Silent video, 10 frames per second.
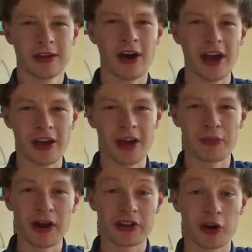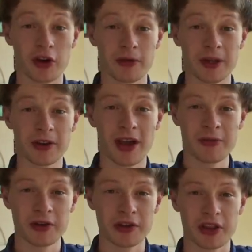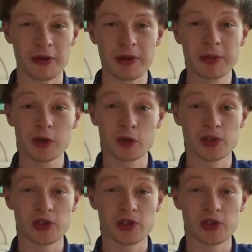Hi, I'm Brad Koneman. I'm here at the Biblical